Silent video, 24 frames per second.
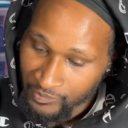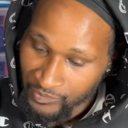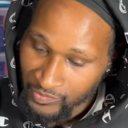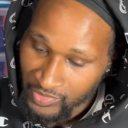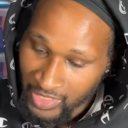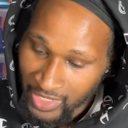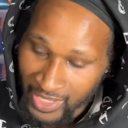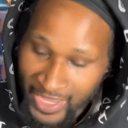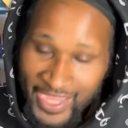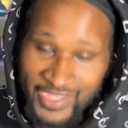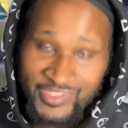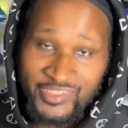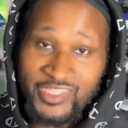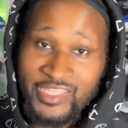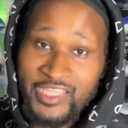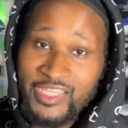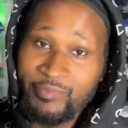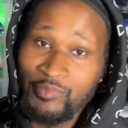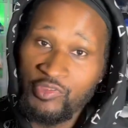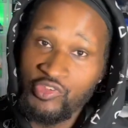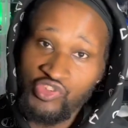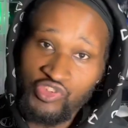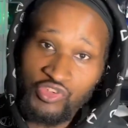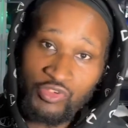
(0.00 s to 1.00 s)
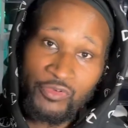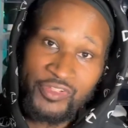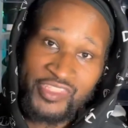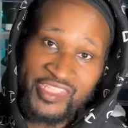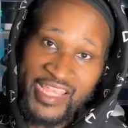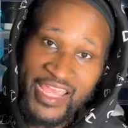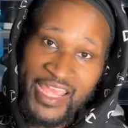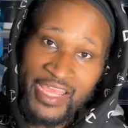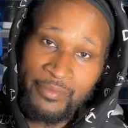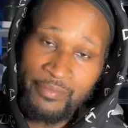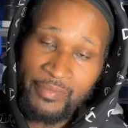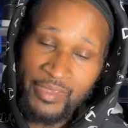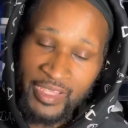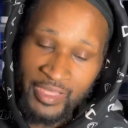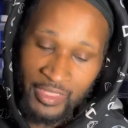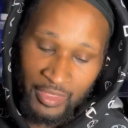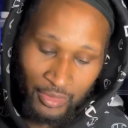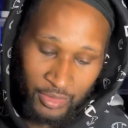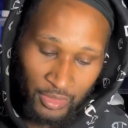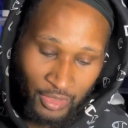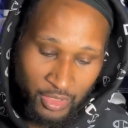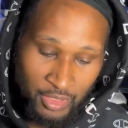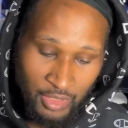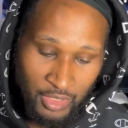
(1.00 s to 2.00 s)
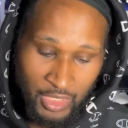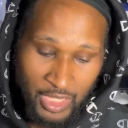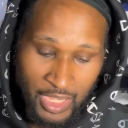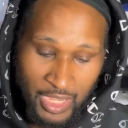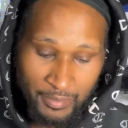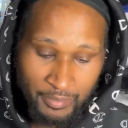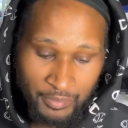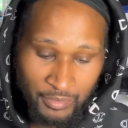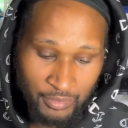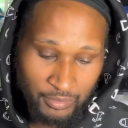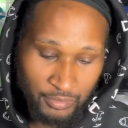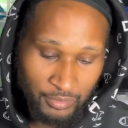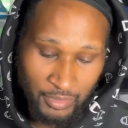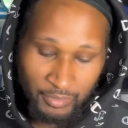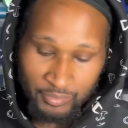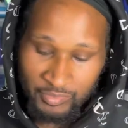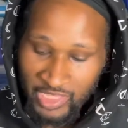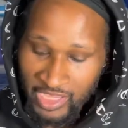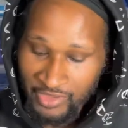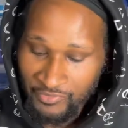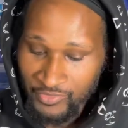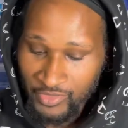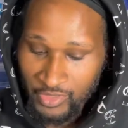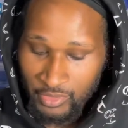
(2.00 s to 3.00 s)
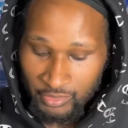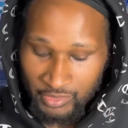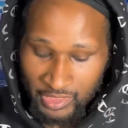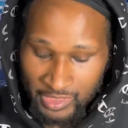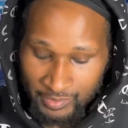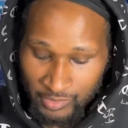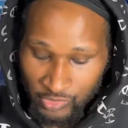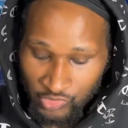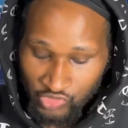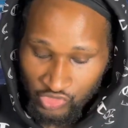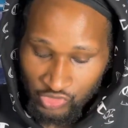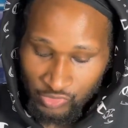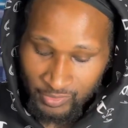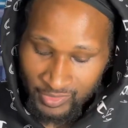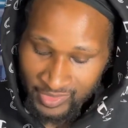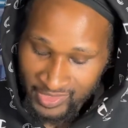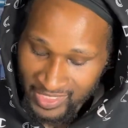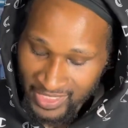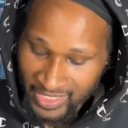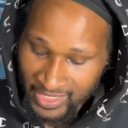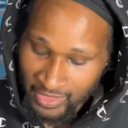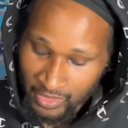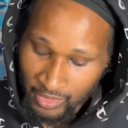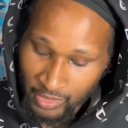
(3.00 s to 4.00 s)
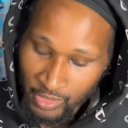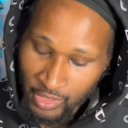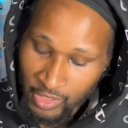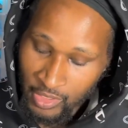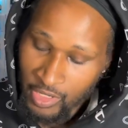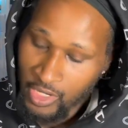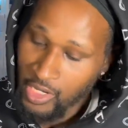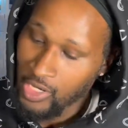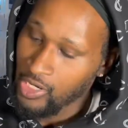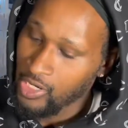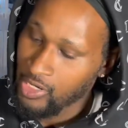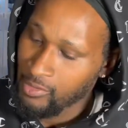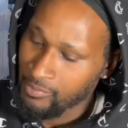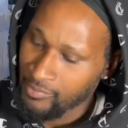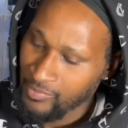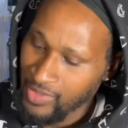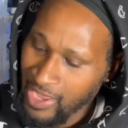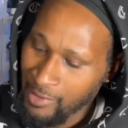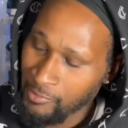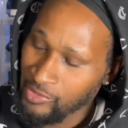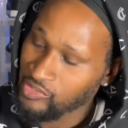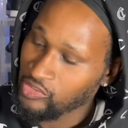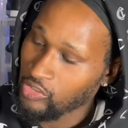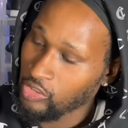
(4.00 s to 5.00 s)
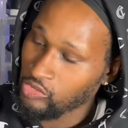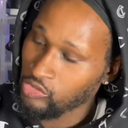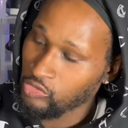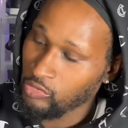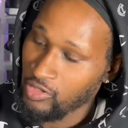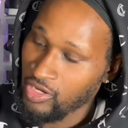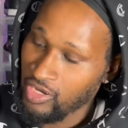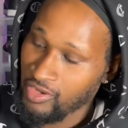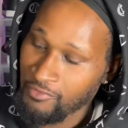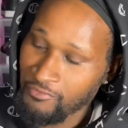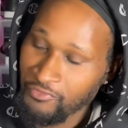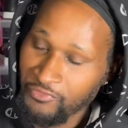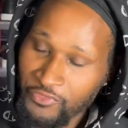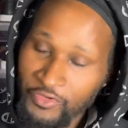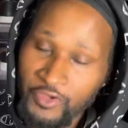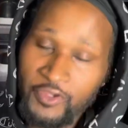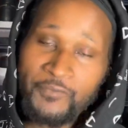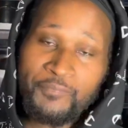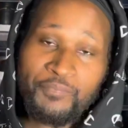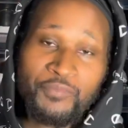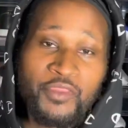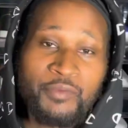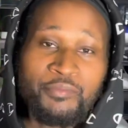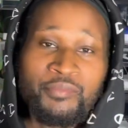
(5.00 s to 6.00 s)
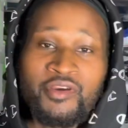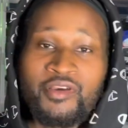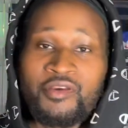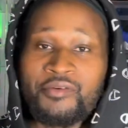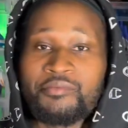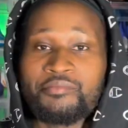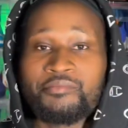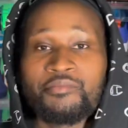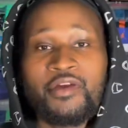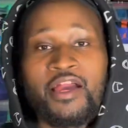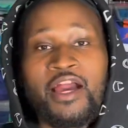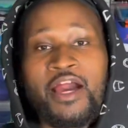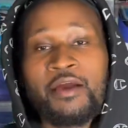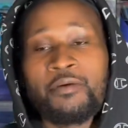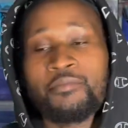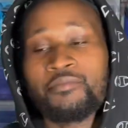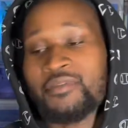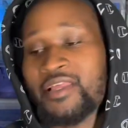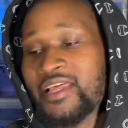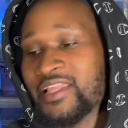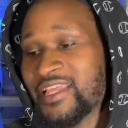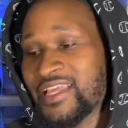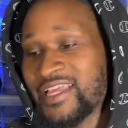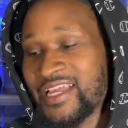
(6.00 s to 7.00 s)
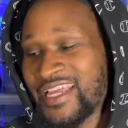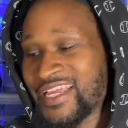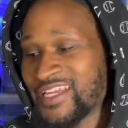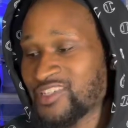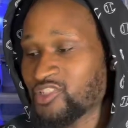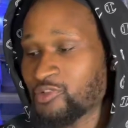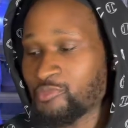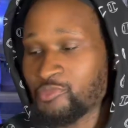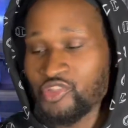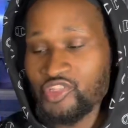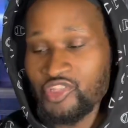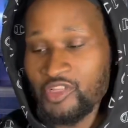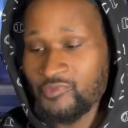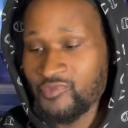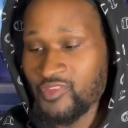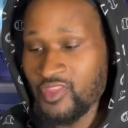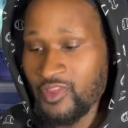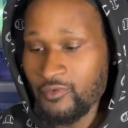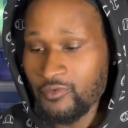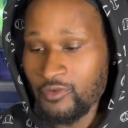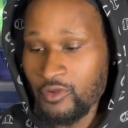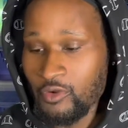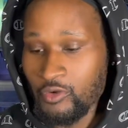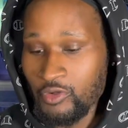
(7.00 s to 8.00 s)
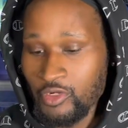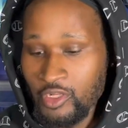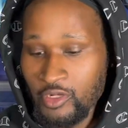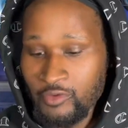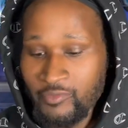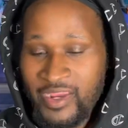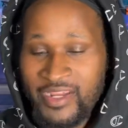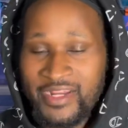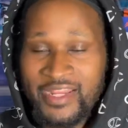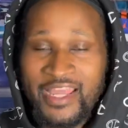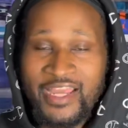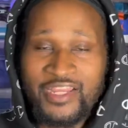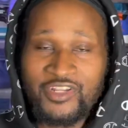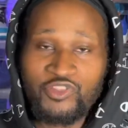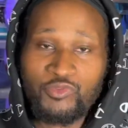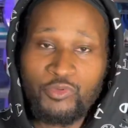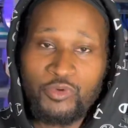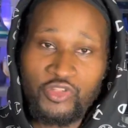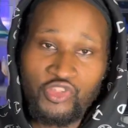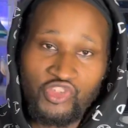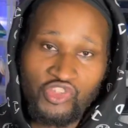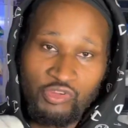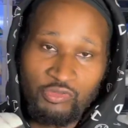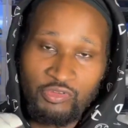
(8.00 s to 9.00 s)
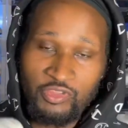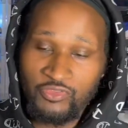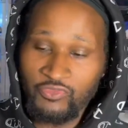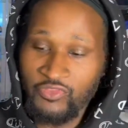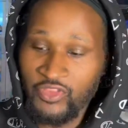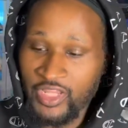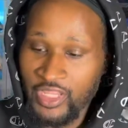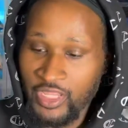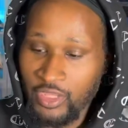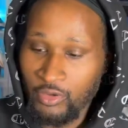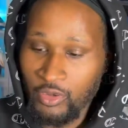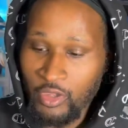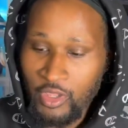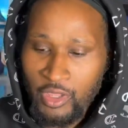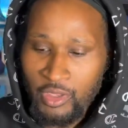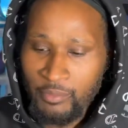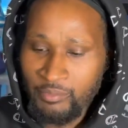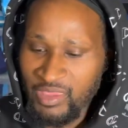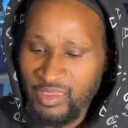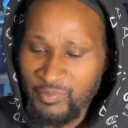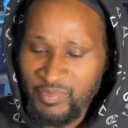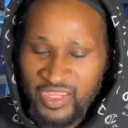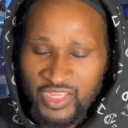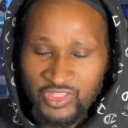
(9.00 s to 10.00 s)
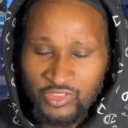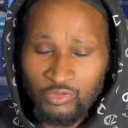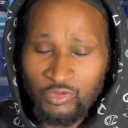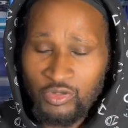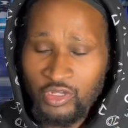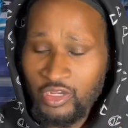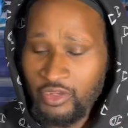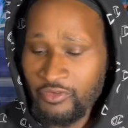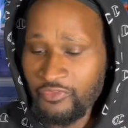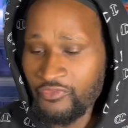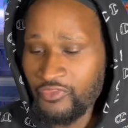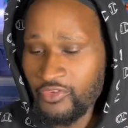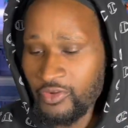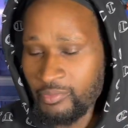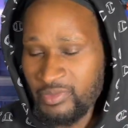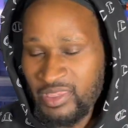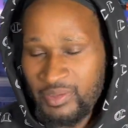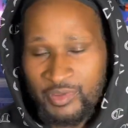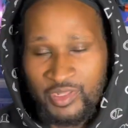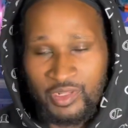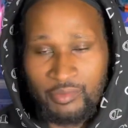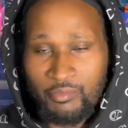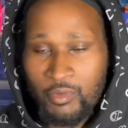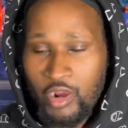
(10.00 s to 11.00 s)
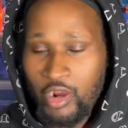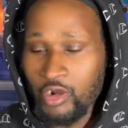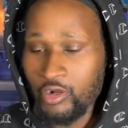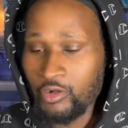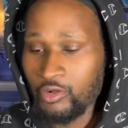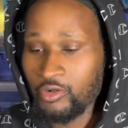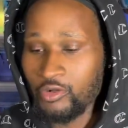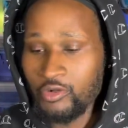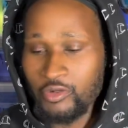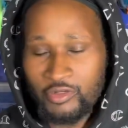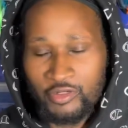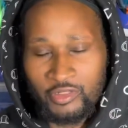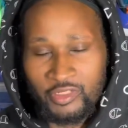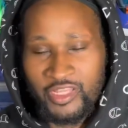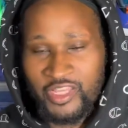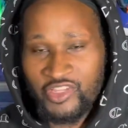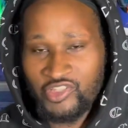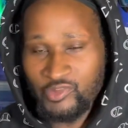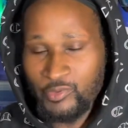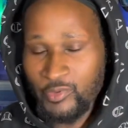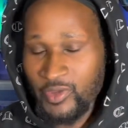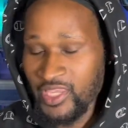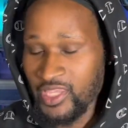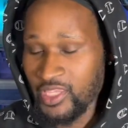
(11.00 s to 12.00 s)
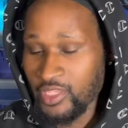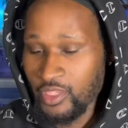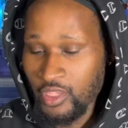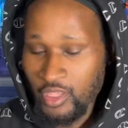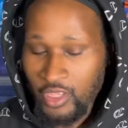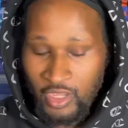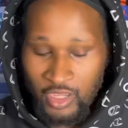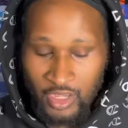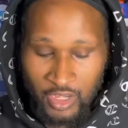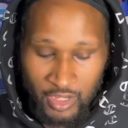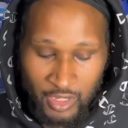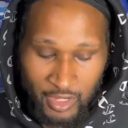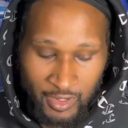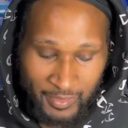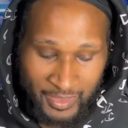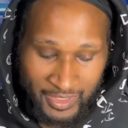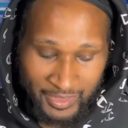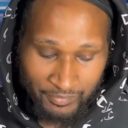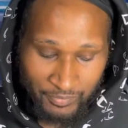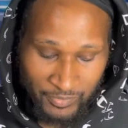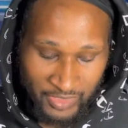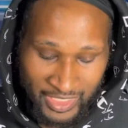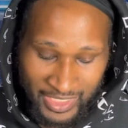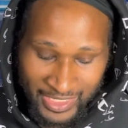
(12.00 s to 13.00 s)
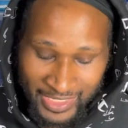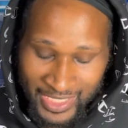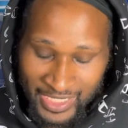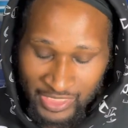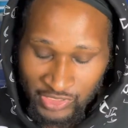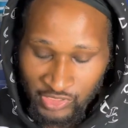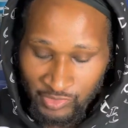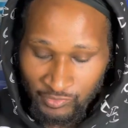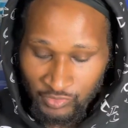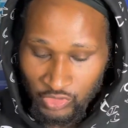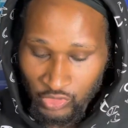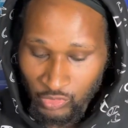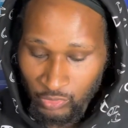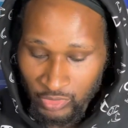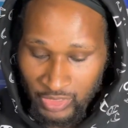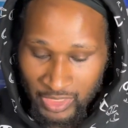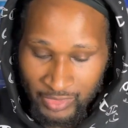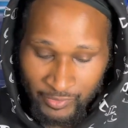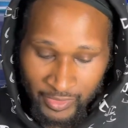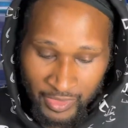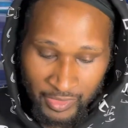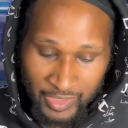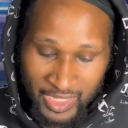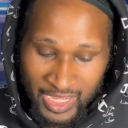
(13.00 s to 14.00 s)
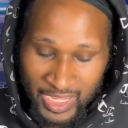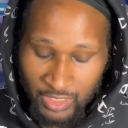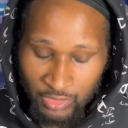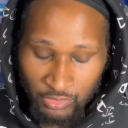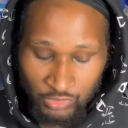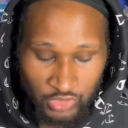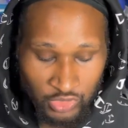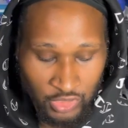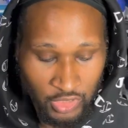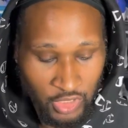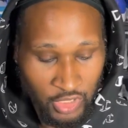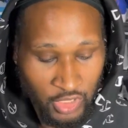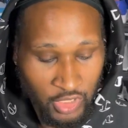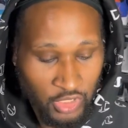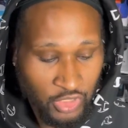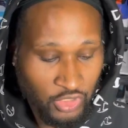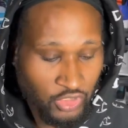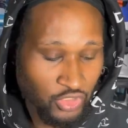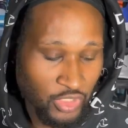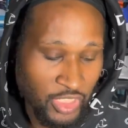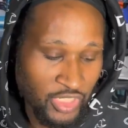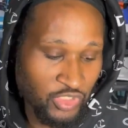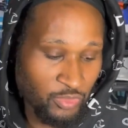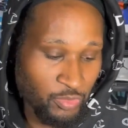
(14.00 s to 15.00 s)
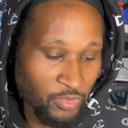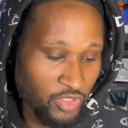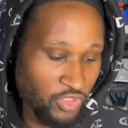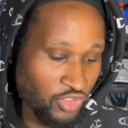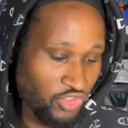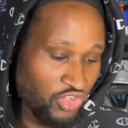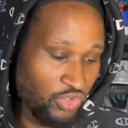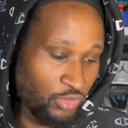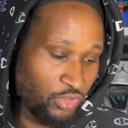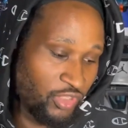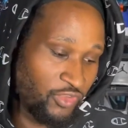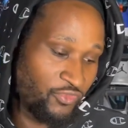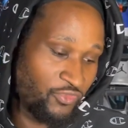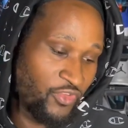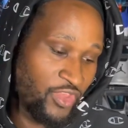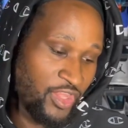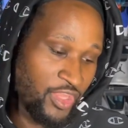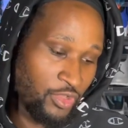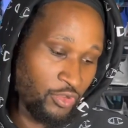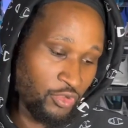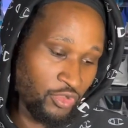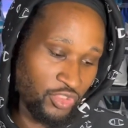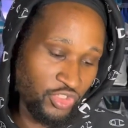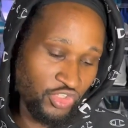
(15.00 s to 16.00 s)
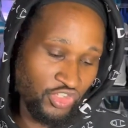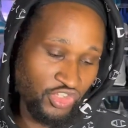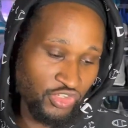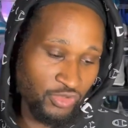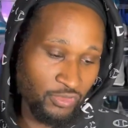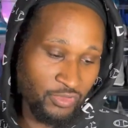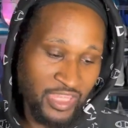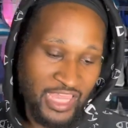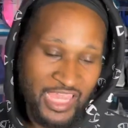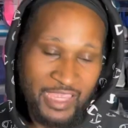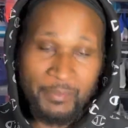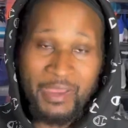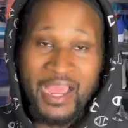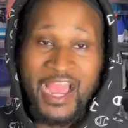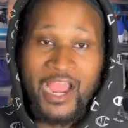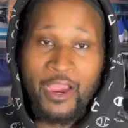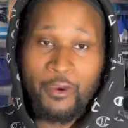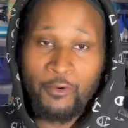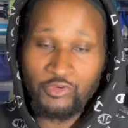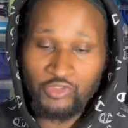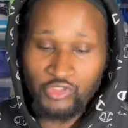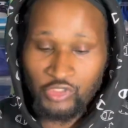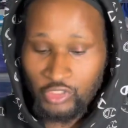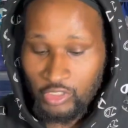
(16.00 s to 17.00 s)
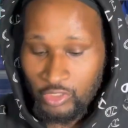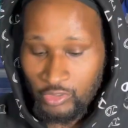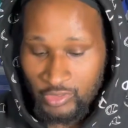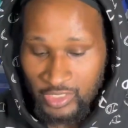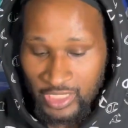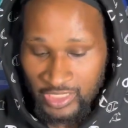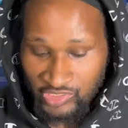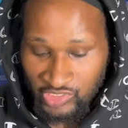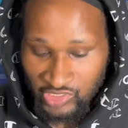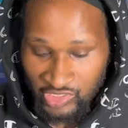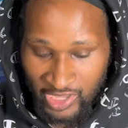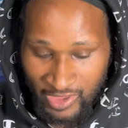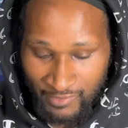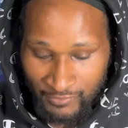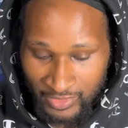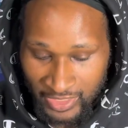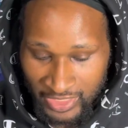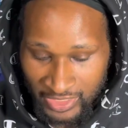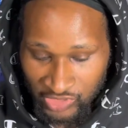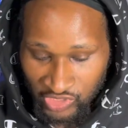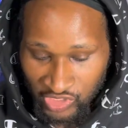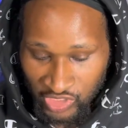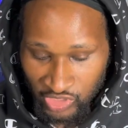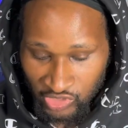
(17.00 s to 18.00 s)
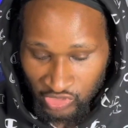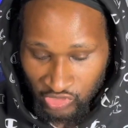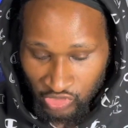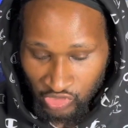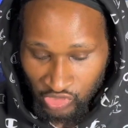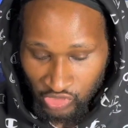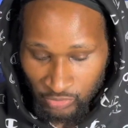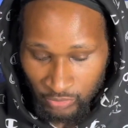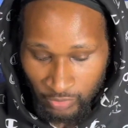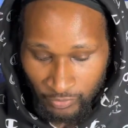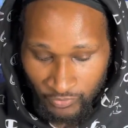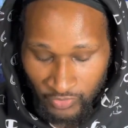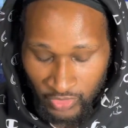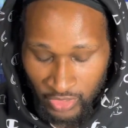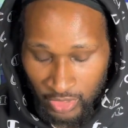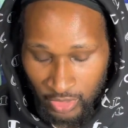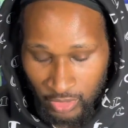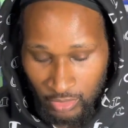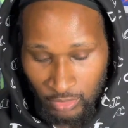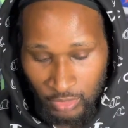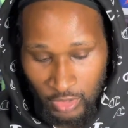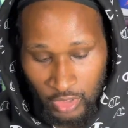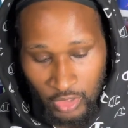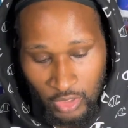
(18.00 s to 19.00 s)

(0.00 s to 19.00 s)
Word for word: I actually give this shoe a 10, man. I'm, I'm definitely gonna give this shoe a 10. Um, I was gonna do it on foot, but I'm I, like, I got so much stuff going on right now. I just want to shoot this video. Maybe I do it on foot, maybe tomorrow or next week. Um, I got a lot of stuff to do in, around the house. So I just wanted to shoot this video because this shoe came hours ago and I just haven't got a chance to shoot the video.